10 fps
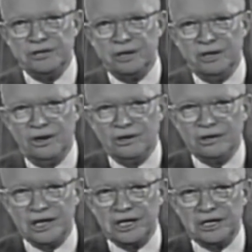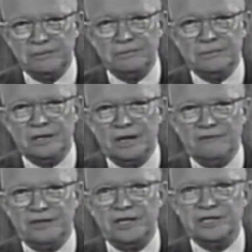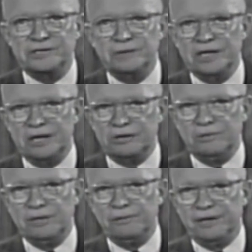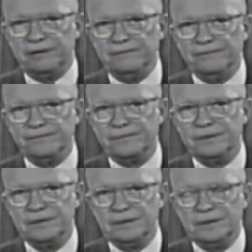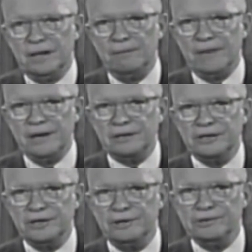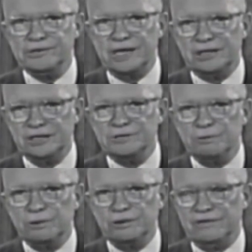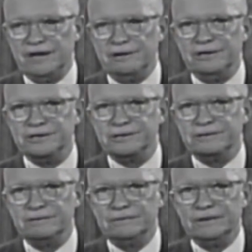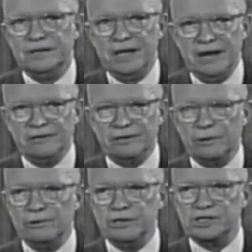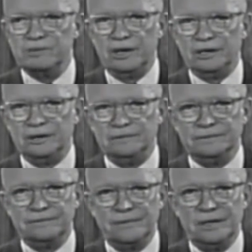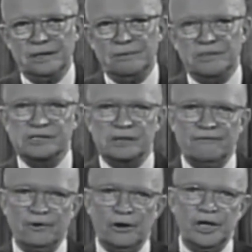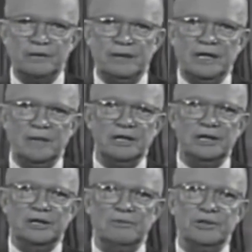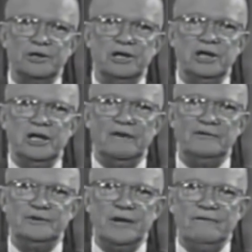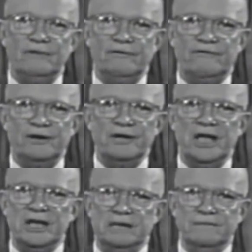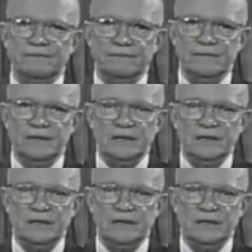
During the long lane of the history yet to be written, America knows that this world of ours, ever growing smaller, must avoid becoming a community of dreadful fear and hate,